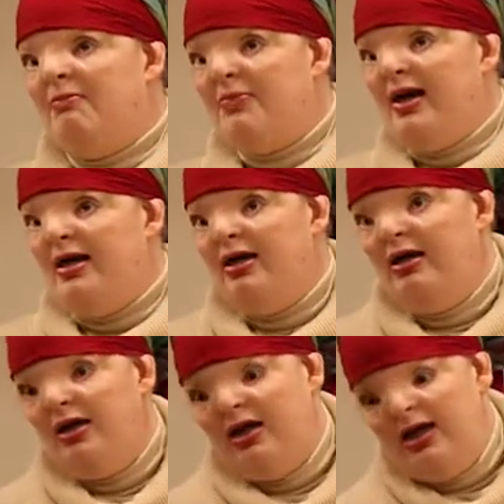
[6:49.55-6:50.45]
But
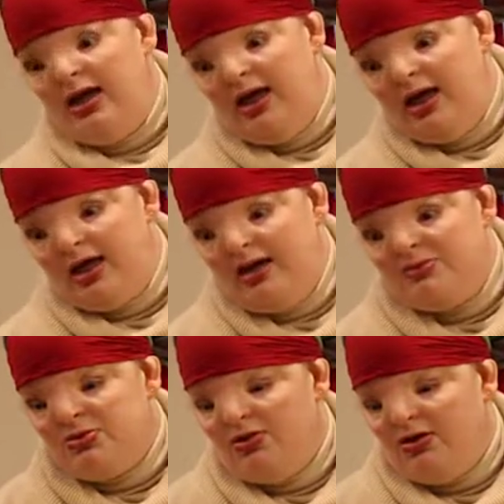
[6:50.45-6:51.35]
it
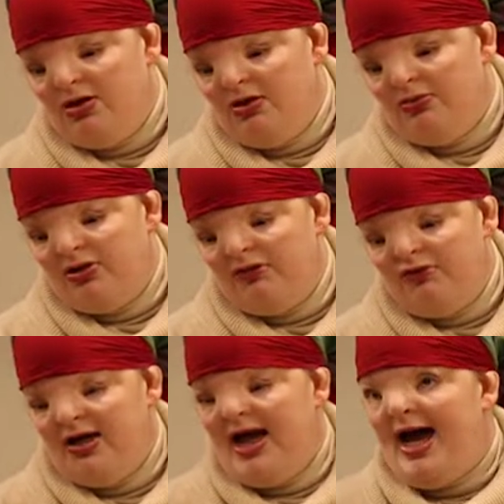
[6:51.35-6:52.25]
comes with a
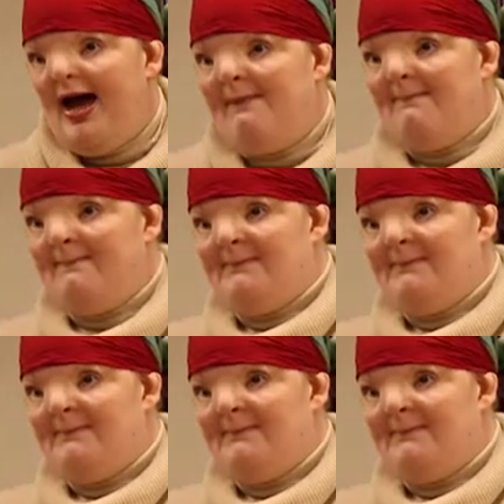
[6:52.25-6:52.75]
free app,